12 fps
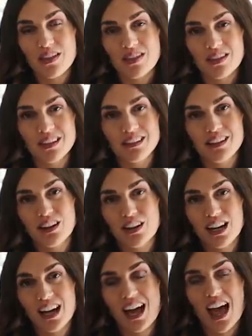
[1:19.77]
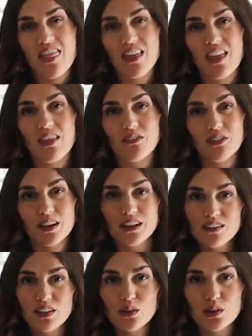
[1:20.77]
this area, and then the front
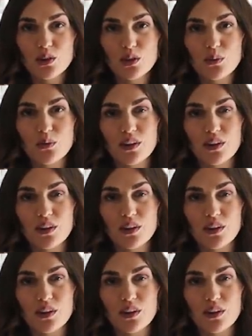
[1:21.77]
living room.